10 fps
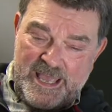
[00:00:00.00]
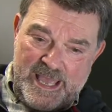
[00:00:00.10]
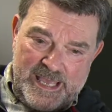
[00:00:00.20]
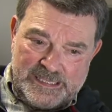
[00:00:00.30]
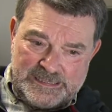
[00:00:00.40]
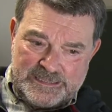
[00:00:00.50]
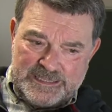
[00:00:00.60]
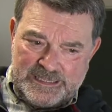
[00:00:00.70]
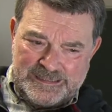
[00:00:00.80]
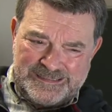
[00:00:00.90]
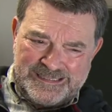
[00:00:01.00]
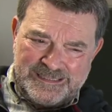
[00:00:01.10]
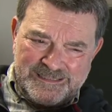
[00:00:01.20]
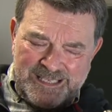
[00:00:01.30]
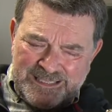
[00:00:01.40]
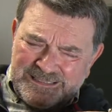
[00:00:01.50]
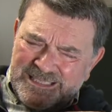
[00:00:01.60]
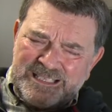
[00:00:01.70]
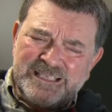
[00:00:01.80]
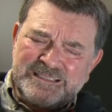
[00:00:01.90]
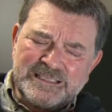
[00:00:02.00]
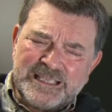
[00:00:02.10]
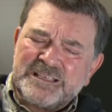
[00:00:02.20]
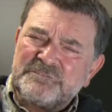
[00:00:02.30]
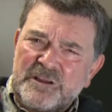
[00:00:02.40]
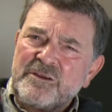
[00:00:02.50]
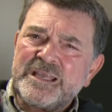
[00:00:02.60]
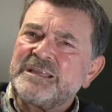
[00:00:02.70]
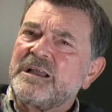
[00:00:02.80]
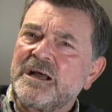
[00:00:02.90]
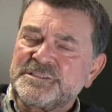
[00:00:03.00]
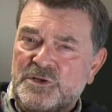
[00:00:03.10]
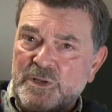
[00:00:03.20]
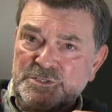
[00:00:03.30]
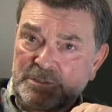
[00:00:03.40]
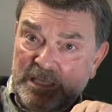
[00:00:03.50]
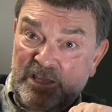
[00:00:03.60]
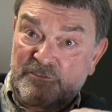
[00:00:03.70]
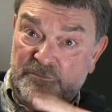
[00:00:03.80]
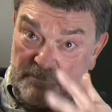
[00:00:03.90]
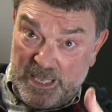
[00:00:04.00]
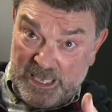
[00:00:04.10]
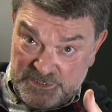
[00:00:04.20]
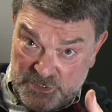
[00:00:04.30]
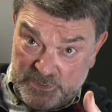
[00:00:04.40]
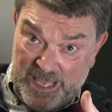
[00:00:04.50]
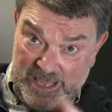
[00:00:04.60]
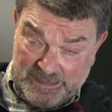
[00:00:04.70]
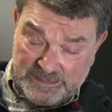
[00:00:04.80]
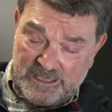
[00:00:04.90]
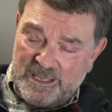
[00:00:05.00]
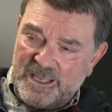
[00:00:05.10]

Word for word: and led a very inconsequential life at his own hand.